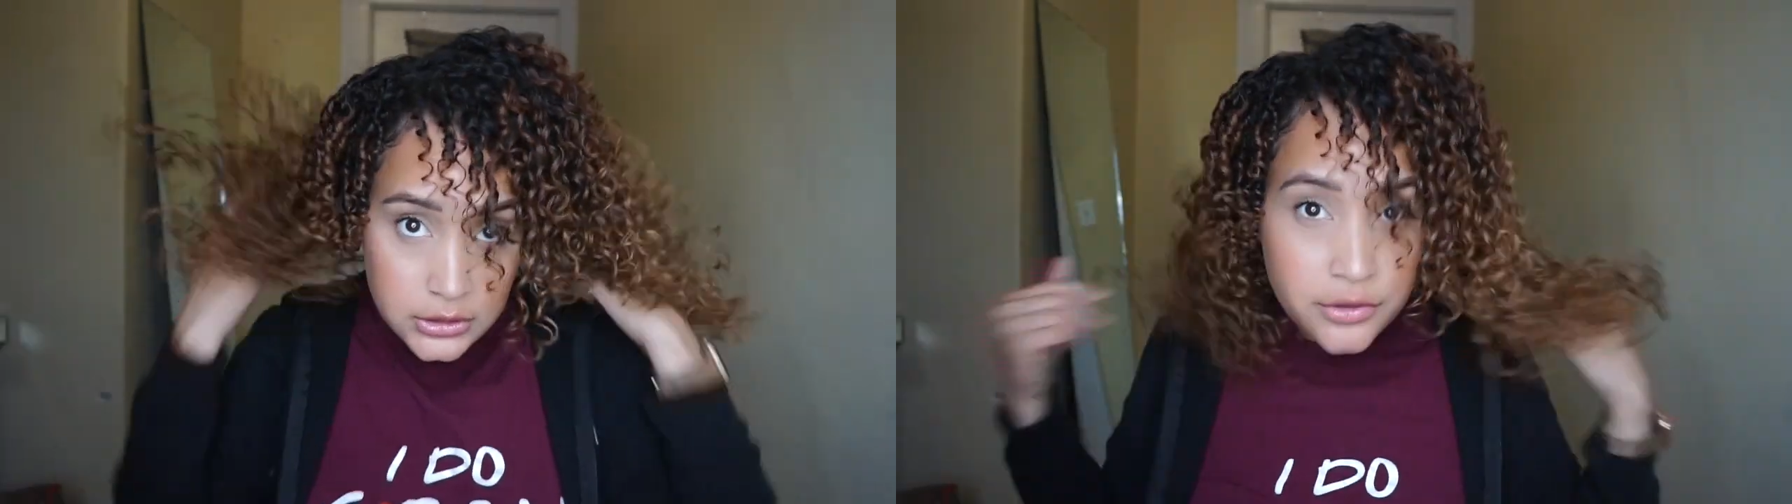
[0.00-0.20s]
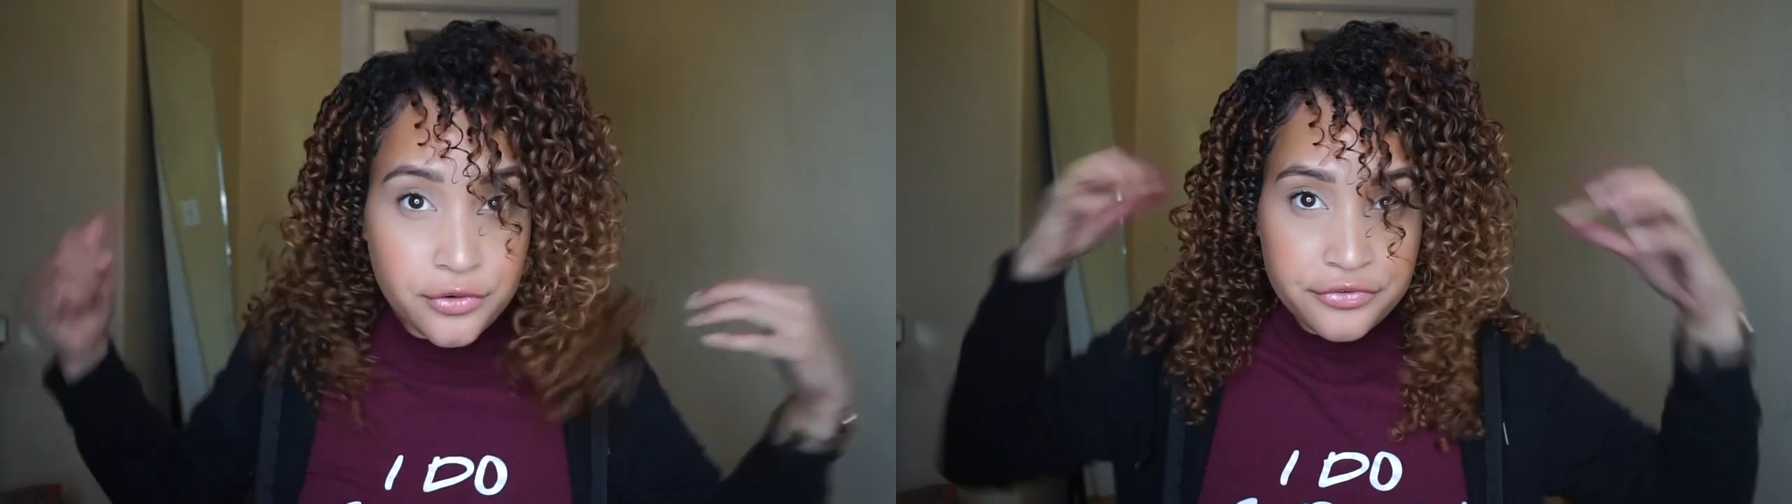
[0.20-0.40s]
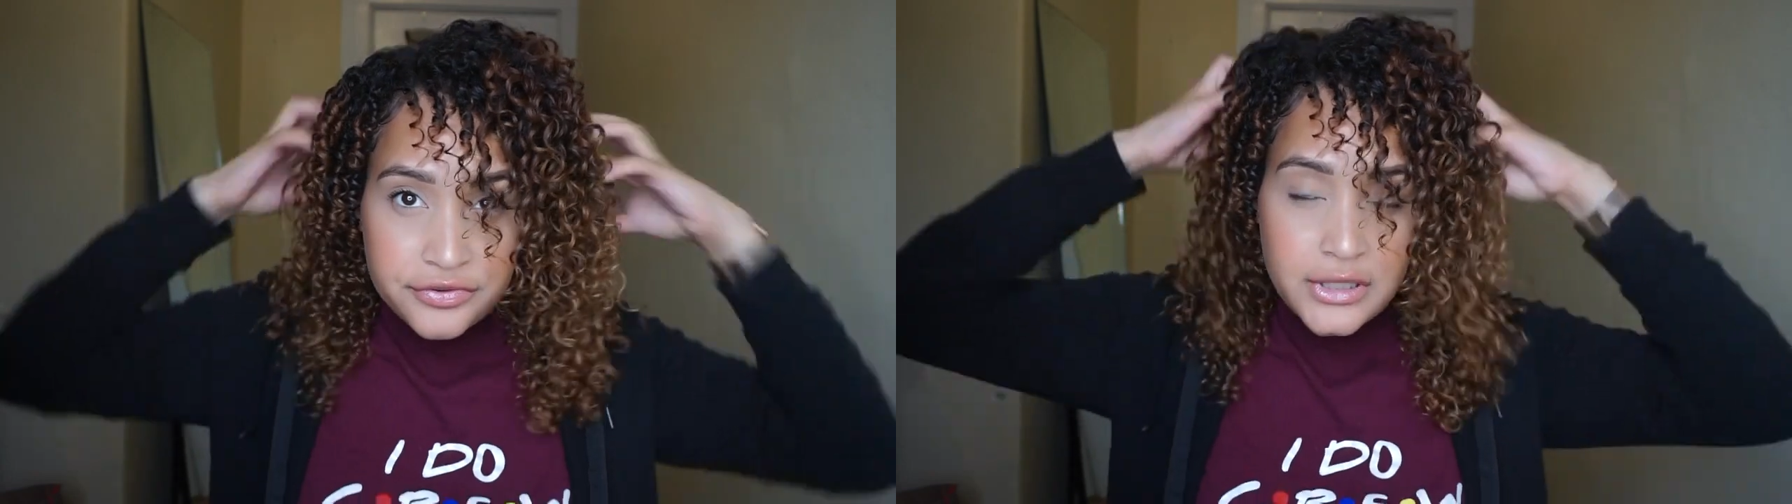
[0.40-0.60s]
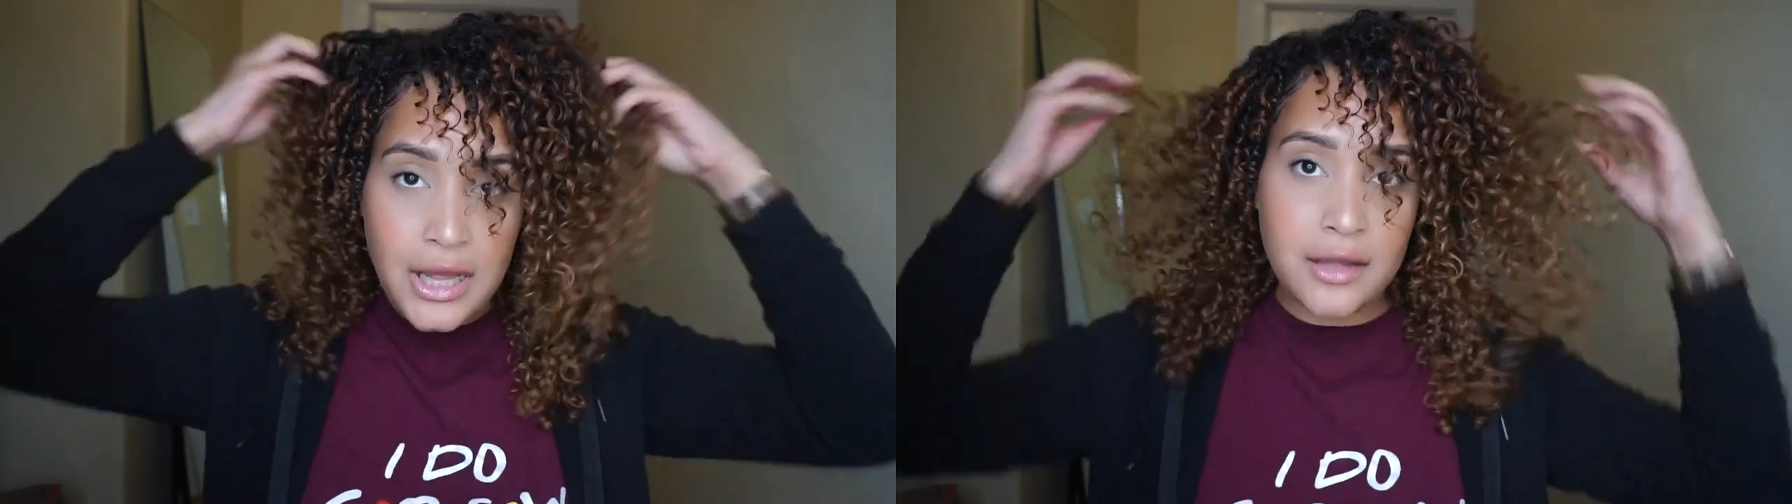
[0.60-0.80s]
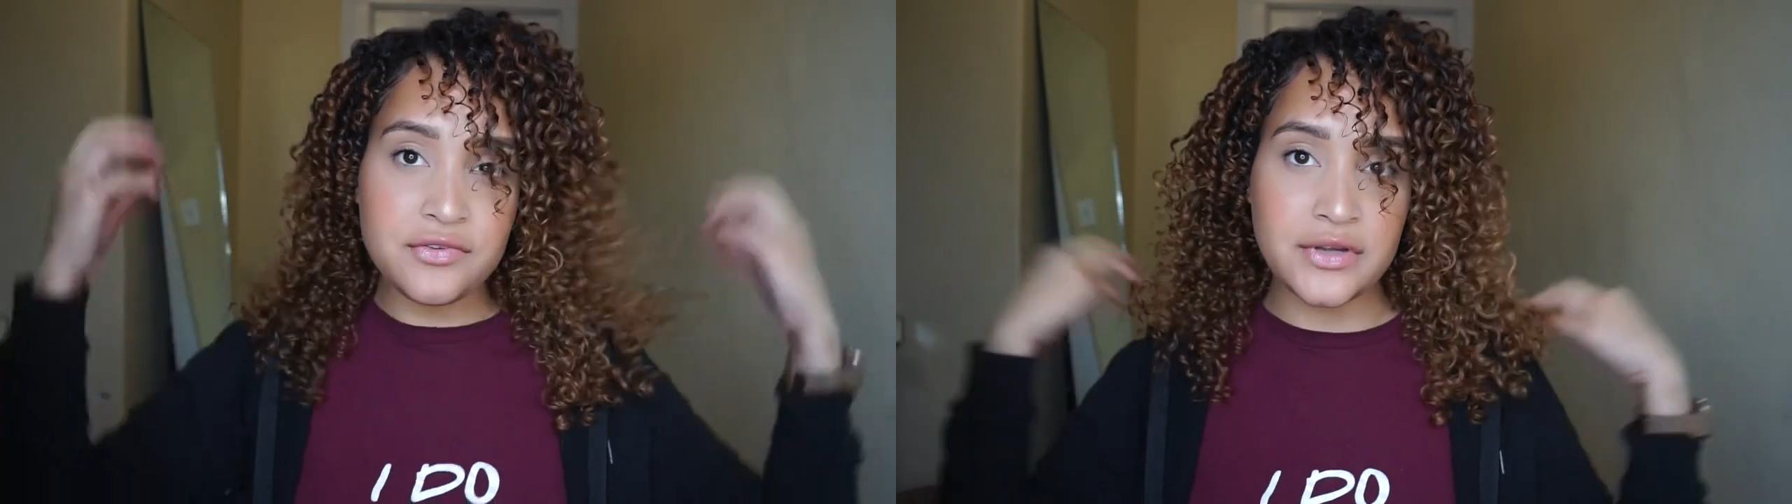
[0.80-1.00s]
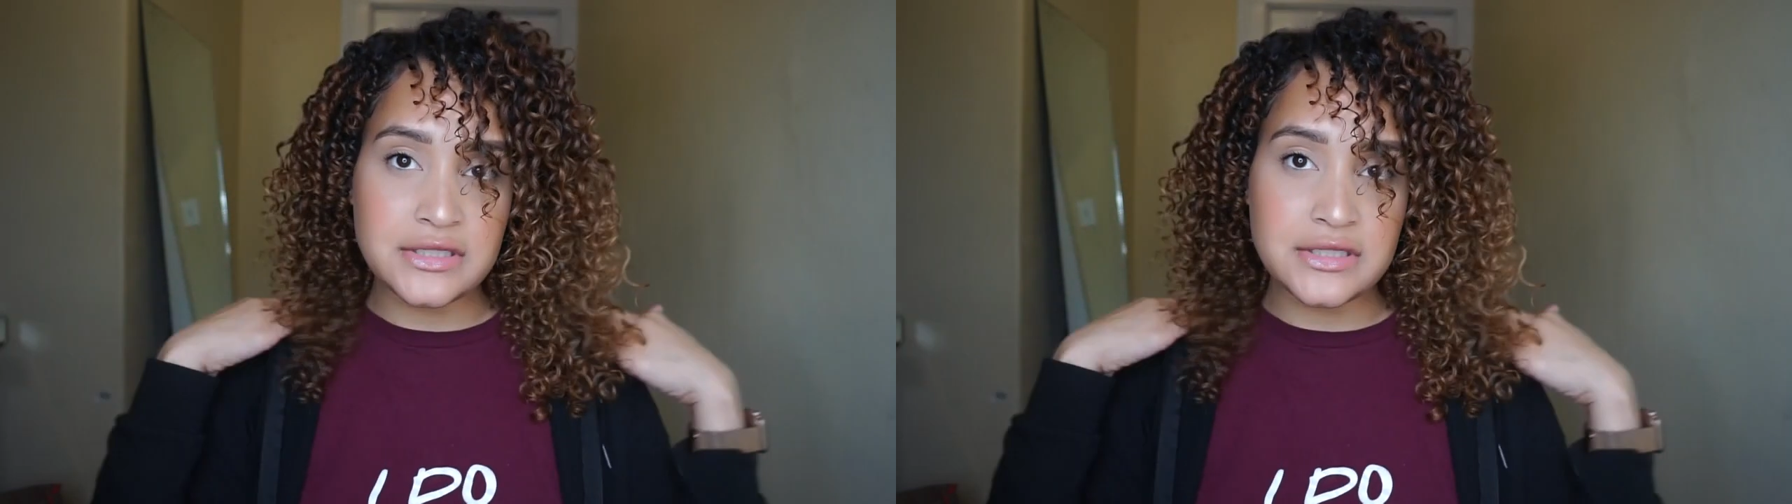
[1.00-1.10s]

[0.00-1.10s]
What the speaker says: little fluff, I